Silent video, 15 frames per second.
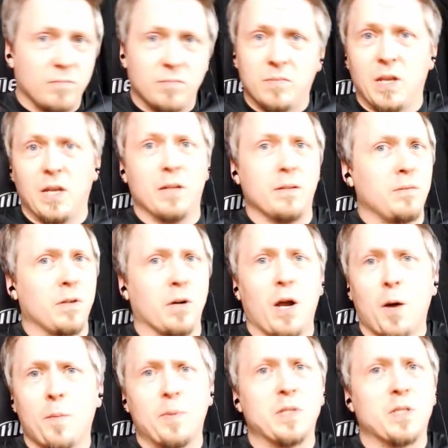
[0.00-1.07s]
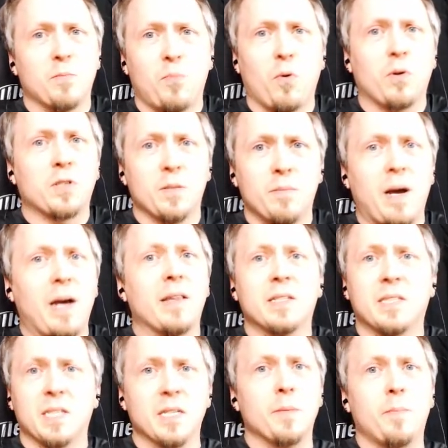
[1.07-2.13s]
it, you're helping support somebody
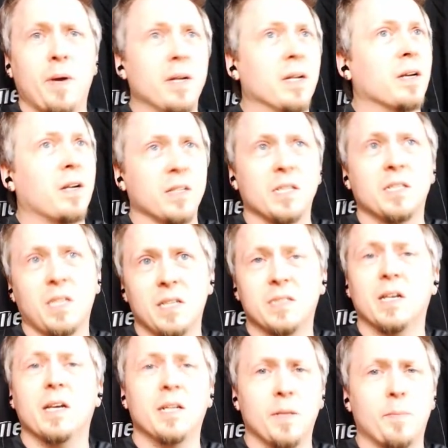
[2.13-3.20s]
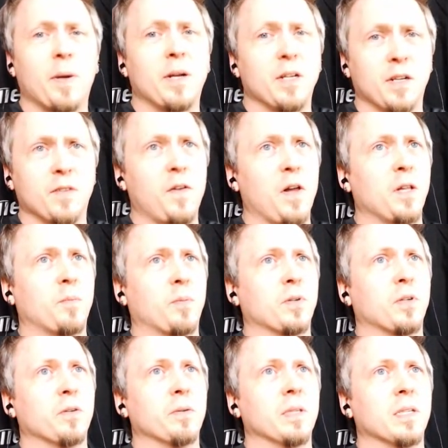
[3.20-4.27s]
that's independent because this is an independent developer
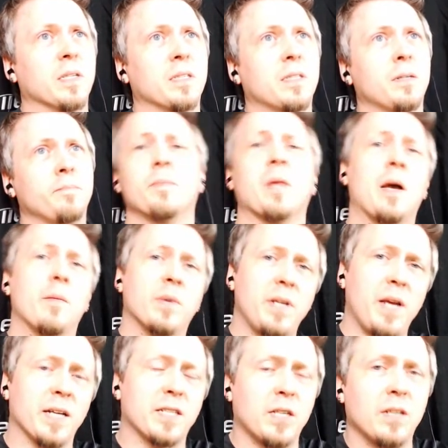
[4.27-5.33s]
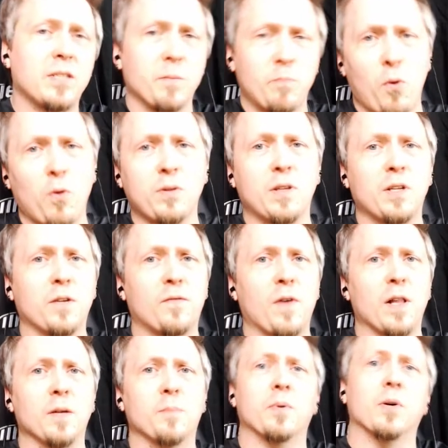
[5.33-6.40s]
doing this. But yes, support the
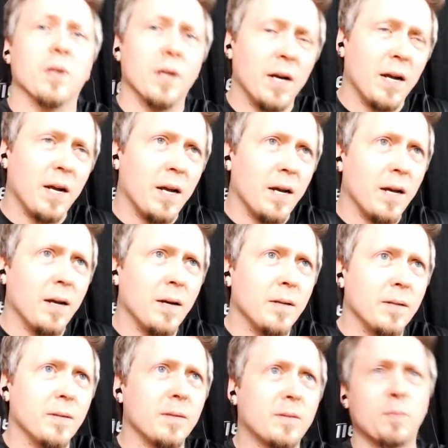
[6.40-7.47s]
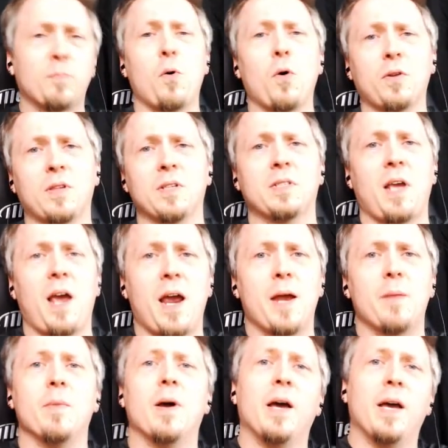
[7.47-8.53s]
developer. Support this
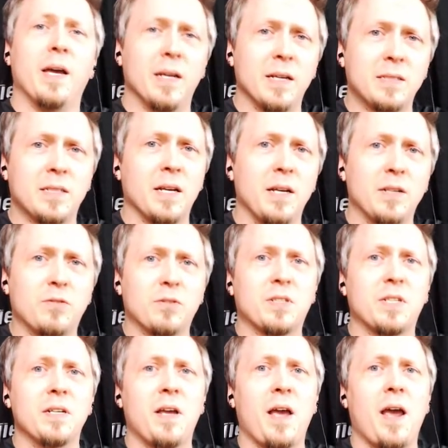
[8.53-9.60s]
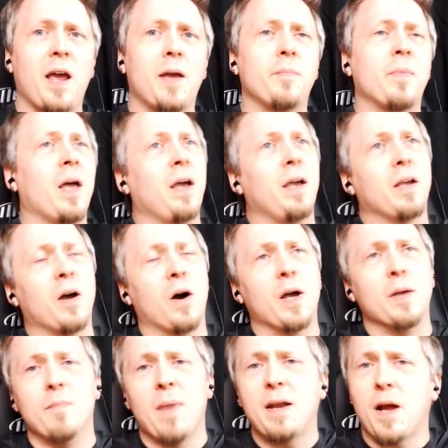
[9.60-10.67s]
game. It is an interesting game. You know,
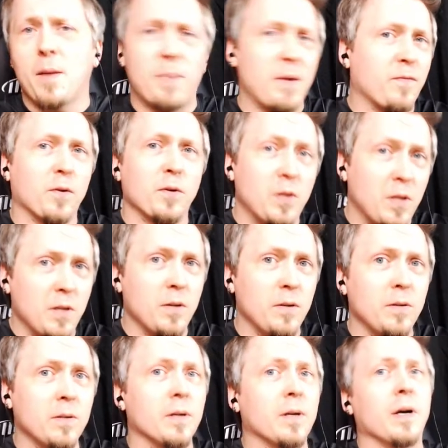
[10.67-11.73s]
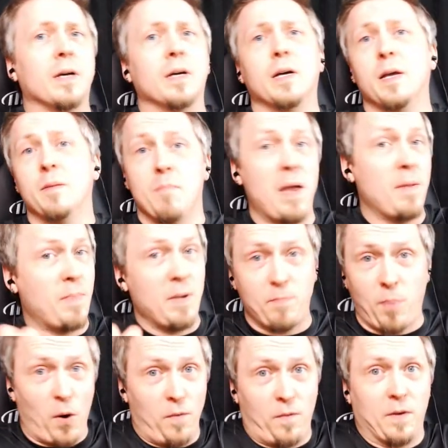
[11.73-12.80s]
it may not be for you. Uh, it may be
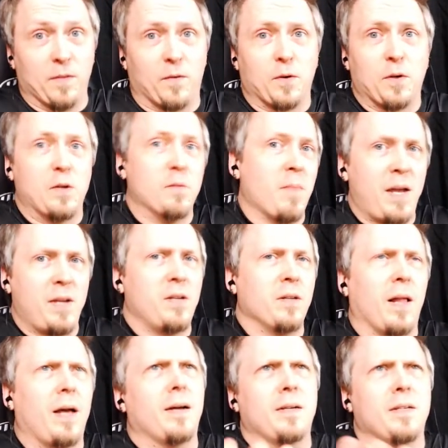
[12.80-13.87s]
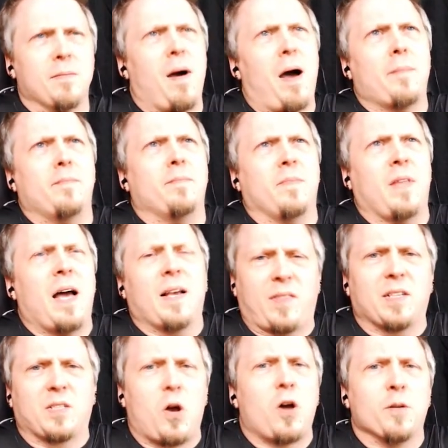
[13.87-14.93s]
perfect for you. May you like you might like
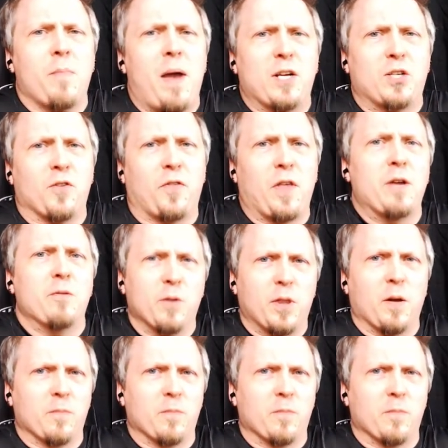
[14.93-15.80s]
this automation thing with the